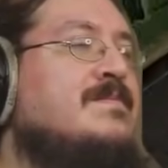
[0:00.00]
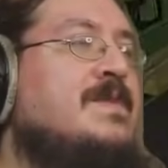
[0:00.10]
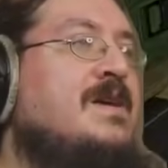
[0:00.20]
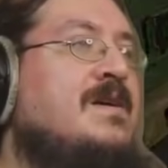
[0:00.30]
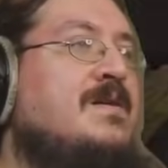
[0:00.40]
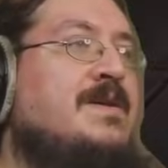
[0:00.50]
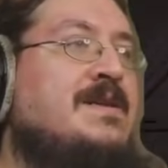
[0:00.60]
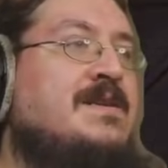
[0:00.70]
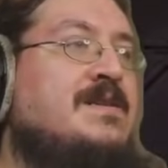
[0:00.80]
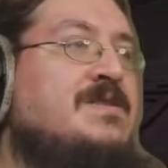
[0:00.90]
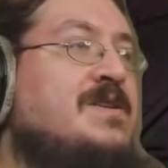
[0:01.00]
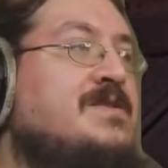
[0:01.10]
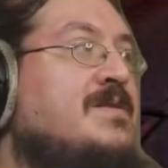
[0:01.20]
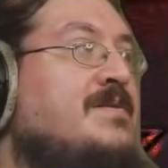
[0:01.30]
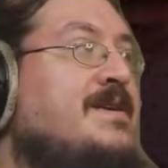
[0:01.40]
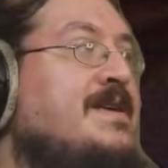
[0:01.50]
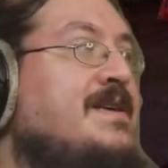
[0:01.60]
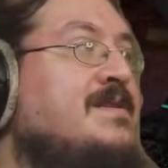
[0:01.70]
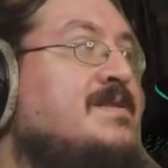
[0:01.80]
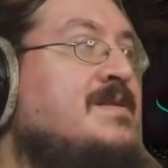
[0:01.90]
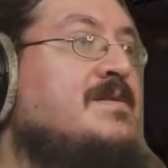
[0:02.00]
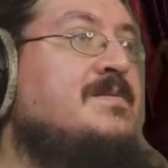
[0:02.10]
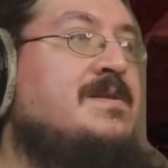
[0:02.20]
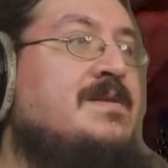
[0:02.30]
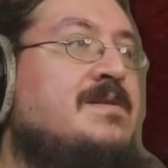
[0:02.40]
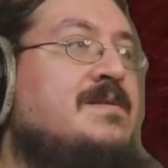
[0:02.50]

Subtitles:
Oh, we got the chest already, so we'll